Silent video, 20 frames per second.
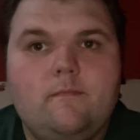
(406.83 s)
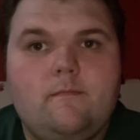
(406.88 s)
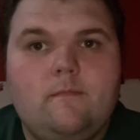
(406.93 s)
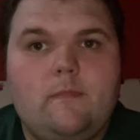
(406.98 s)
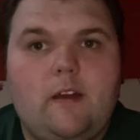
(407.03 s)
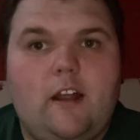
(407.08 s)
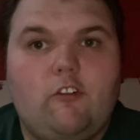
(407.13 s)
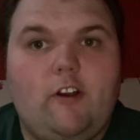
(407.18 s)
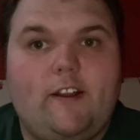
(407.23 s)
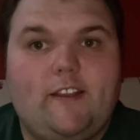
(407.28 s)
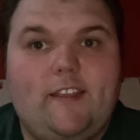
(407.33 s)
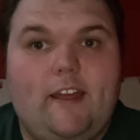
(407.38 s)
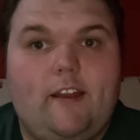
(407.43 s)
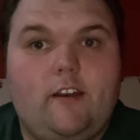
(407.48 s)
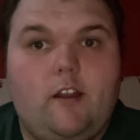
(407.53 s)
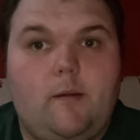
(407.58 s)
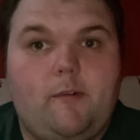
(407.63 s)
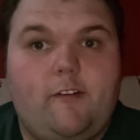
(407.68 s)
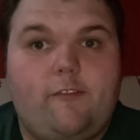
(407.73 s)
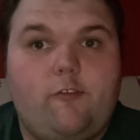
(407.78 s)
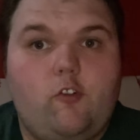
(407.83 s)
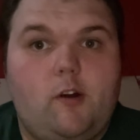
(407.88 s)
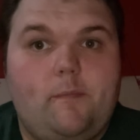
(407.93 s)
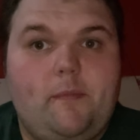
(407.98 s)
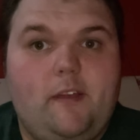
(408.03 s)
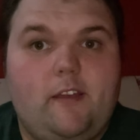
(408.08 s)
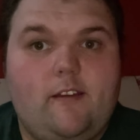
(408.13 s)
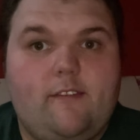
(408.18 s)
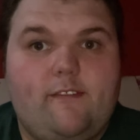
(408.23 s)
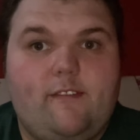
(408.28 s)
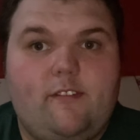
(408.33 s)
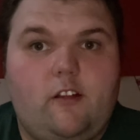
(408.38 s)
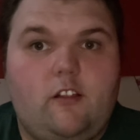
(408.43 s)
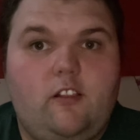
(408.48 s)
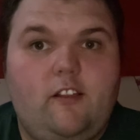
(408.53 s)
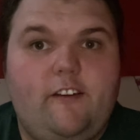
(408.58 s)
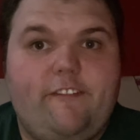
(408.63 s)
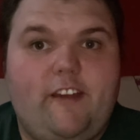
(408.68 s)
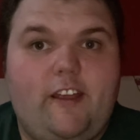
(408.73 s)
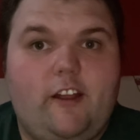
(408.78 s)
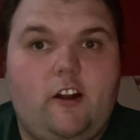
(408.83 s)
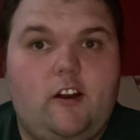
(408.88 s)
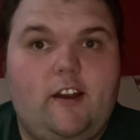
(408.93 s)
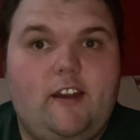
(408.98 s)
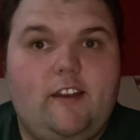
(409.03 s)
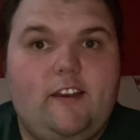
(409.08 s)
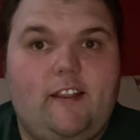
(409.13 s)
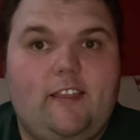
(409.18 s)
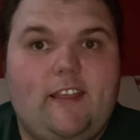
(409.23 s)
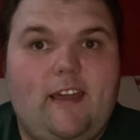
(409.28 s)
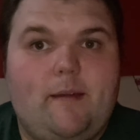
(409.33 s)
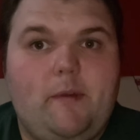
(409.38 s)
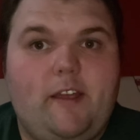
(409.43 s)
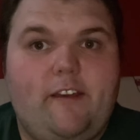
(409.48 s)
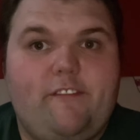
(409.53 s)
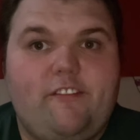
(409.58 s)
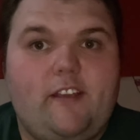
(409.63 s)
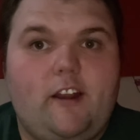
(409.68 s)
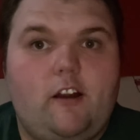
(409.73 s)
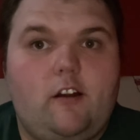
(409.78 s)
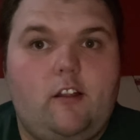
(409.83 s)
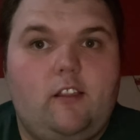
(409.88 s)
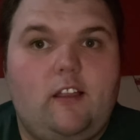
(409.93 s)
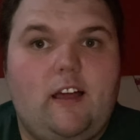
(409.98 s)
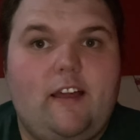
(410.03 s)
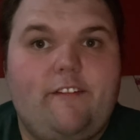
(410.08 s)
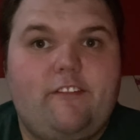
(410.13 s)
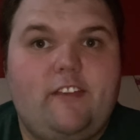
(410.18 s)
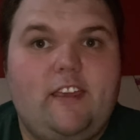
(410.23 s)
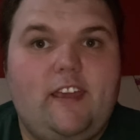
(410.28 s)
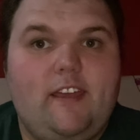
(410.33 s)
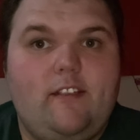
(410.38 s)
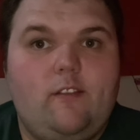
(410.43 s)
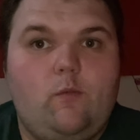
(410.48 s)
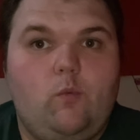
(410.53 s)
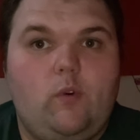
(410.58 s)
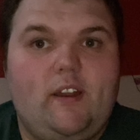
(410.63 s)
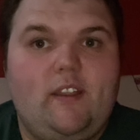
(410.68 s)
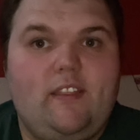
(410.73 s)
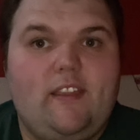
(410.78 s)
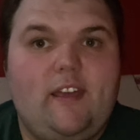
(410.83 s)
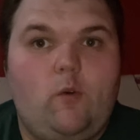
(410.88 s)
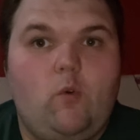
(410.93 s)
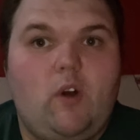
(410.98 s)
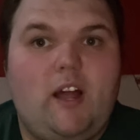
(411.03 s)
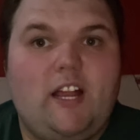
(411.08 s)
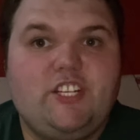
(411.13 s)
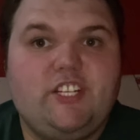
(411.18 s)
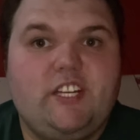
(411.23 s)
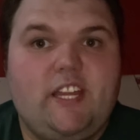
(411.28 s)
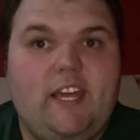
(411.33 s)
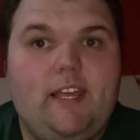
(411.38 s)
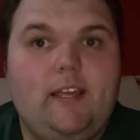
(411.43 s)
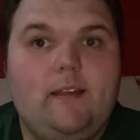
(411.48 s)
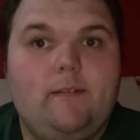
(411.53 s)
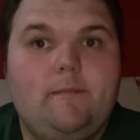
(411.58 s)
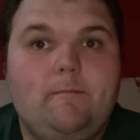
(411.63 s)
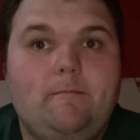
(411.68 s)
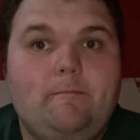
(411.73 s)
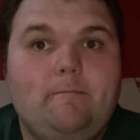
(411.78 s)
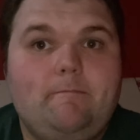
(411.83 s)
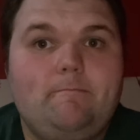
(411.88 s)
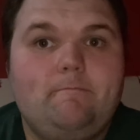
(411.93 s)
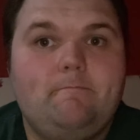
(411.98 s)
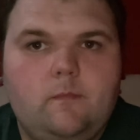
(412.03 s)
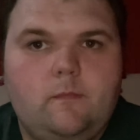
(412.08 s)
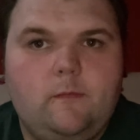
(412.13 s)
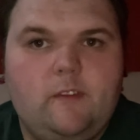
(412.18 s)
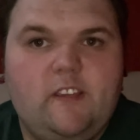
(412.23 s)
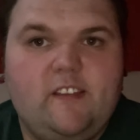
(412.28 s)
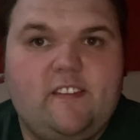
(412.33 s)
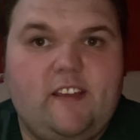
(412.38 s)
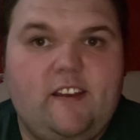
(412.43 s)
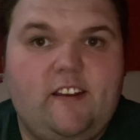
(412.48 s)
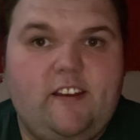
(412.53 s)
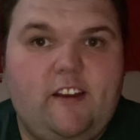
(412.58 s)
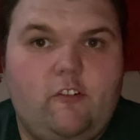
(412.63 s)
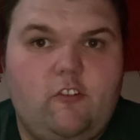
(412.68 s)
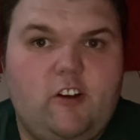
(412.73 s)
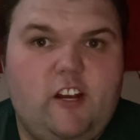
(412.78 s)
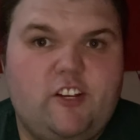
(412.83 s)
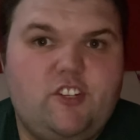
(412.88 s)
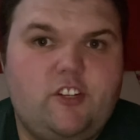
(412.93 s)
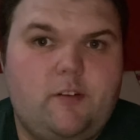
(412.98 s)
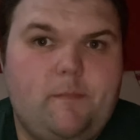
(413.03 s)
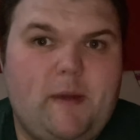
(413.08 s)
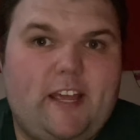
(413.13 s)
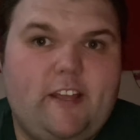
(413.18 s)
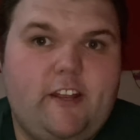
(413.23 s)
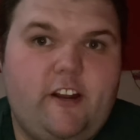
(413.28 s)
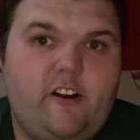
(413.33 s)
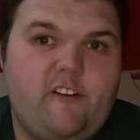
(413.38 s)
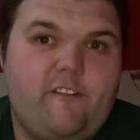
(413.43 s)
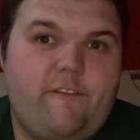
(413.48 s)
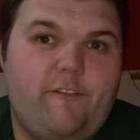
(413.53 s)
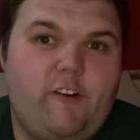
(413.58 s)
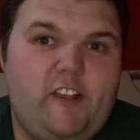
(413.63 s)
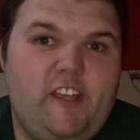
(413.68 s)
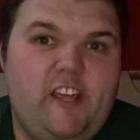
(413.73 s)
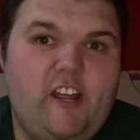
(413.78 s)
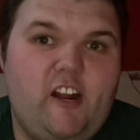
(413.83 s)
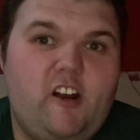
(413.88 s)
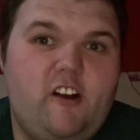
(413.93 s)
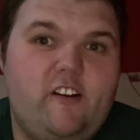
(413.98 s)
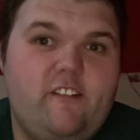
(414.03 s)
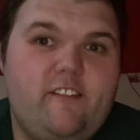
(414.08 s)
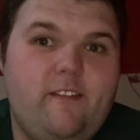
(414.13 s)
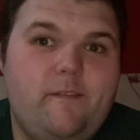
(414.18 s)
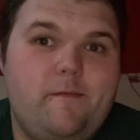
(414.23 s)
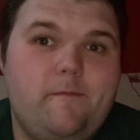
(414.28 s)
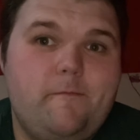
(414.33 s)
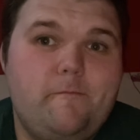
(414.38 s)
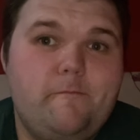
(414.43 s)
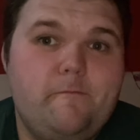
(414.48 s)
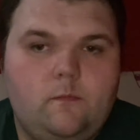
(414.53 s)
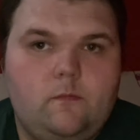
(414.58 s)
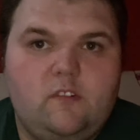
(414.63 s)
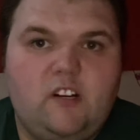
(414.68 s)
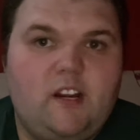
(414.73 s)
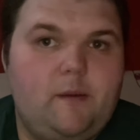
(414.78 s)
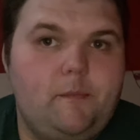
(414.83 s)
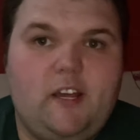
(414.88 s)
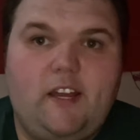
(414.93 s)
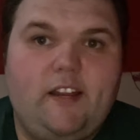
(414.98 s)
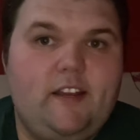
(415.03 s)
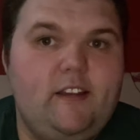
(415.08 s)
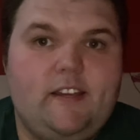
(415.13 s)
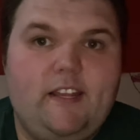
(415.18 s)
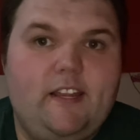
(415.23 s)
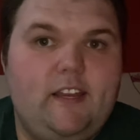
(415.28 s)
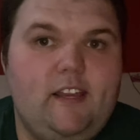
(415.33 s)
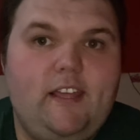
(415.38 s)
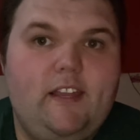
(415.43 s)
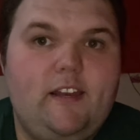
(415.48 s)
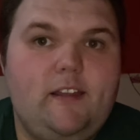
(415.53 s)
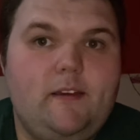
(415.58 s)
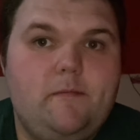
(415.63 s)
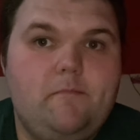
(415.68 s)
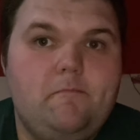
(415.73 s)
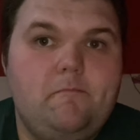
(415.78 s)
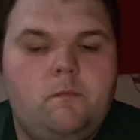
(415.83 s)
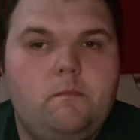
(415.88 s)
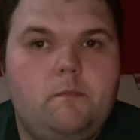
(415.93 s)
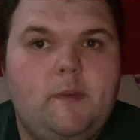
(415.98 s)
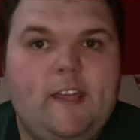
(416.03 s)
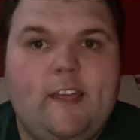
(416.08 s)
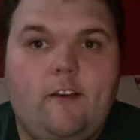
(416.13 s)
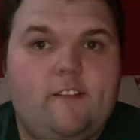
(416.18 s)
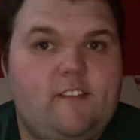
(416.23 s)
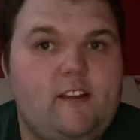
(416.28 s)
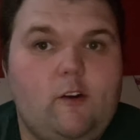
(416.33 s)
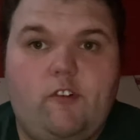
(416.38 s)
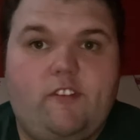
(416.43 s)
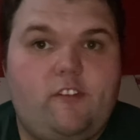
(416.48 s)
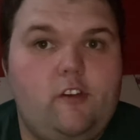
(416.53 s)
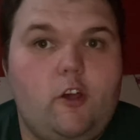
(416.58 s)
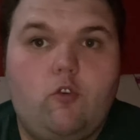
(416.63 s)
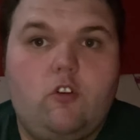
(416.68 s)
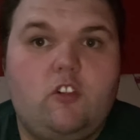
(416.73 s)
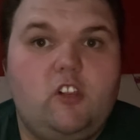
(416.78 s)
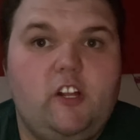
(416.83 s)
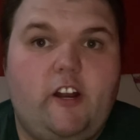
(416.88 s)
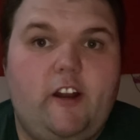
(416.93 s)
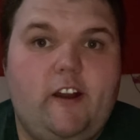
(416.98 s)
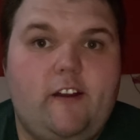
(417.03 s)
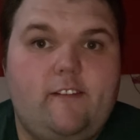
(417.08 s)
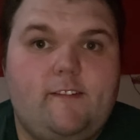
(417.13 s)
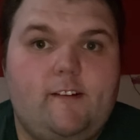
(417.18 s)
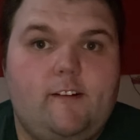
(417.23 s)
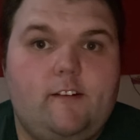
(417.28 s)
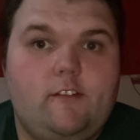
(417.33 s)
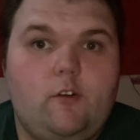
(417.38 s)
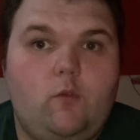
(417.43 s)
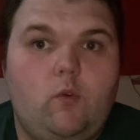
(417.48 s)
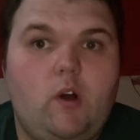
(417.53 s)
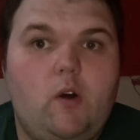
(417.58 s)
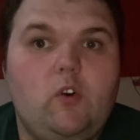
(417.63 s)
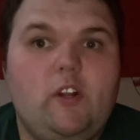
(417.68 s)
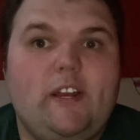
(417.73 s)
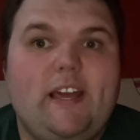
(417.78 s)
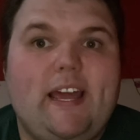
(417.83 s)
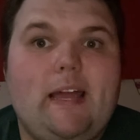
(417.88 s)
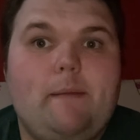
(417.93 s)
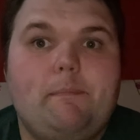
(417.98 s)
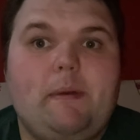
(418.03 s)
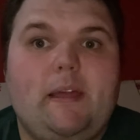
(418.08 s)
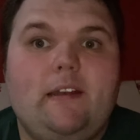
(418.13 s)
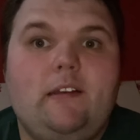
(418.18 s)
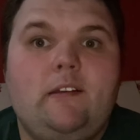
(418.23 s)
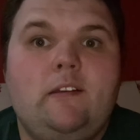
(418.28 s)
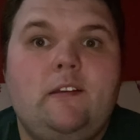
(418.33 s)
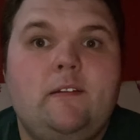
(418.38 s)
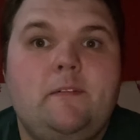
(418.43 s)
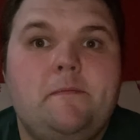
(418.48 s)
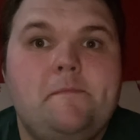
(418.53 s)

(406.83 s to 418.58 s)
I ranked that number four because of the cliffhanger ending that may have scared a lot of kids when they watched it. This ending wrenched my gears for years, rhyme not intended, because there was no clear answer to what would happen.